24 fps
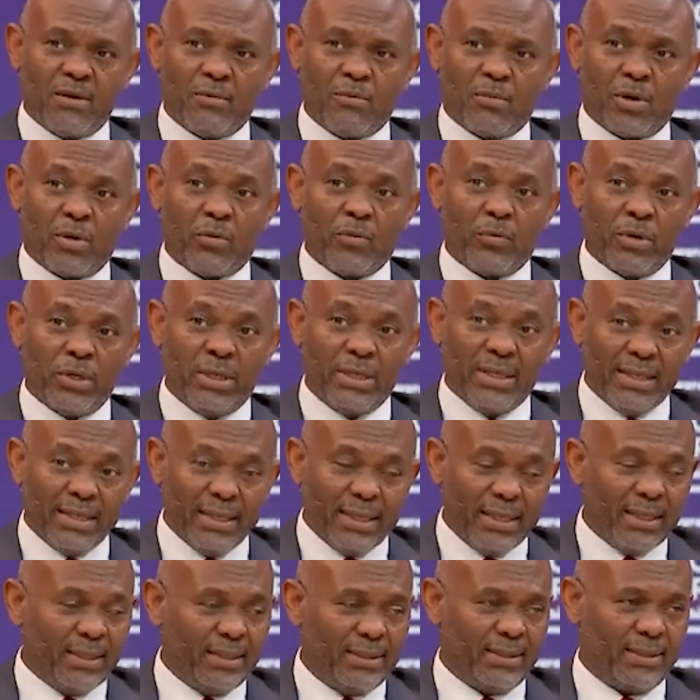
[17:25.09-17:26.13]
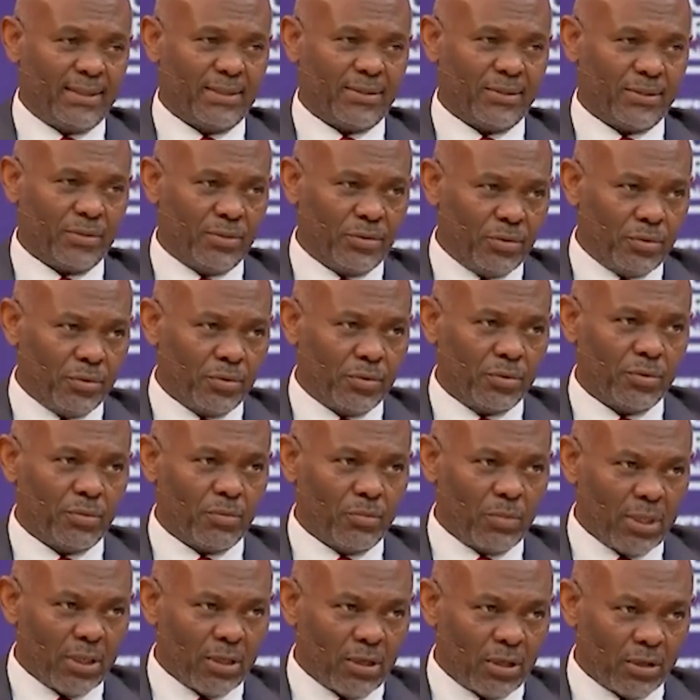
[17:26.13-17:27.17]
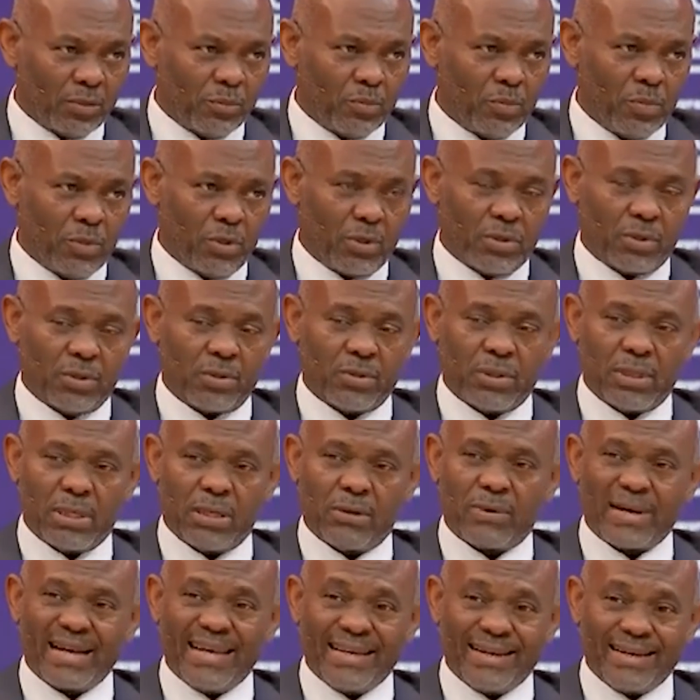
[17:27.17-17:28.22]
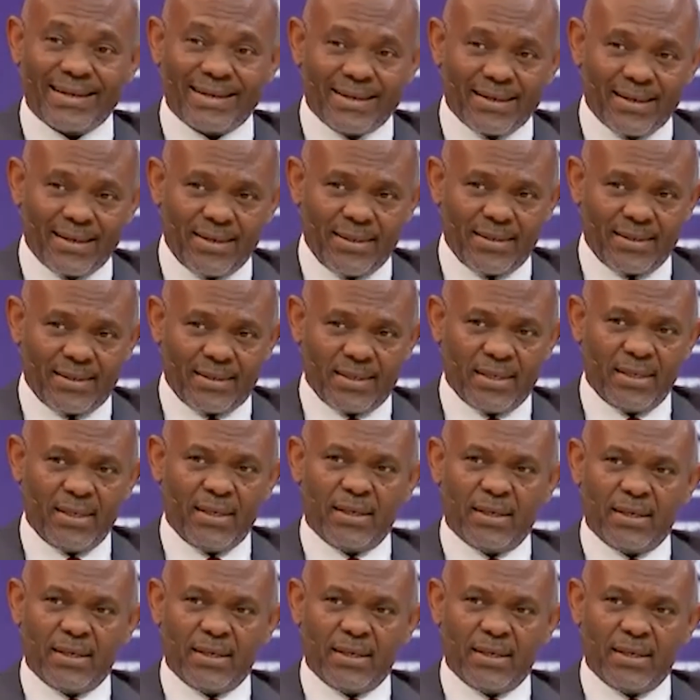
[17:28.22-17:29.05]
but we need to do a lot more so that we can increase